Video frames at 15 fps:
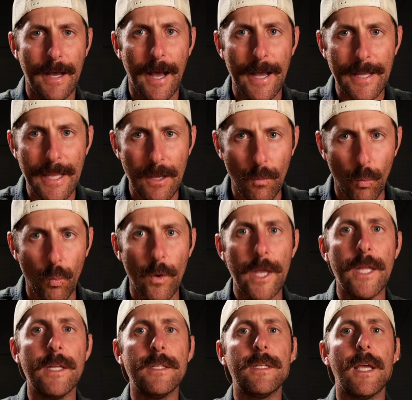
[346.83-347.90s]
I get
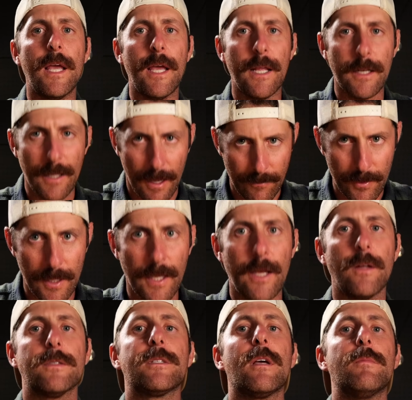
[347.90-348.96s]
wind and everything
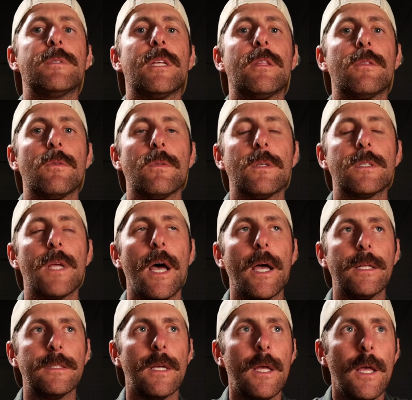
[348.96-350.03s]
else comes in through the
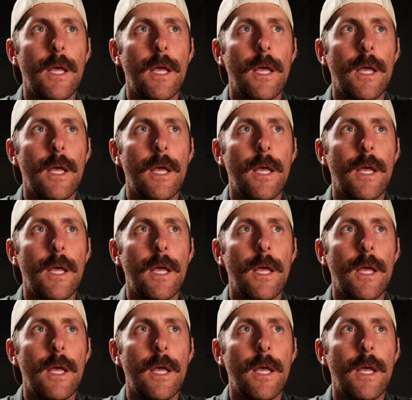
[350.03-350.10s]
sides.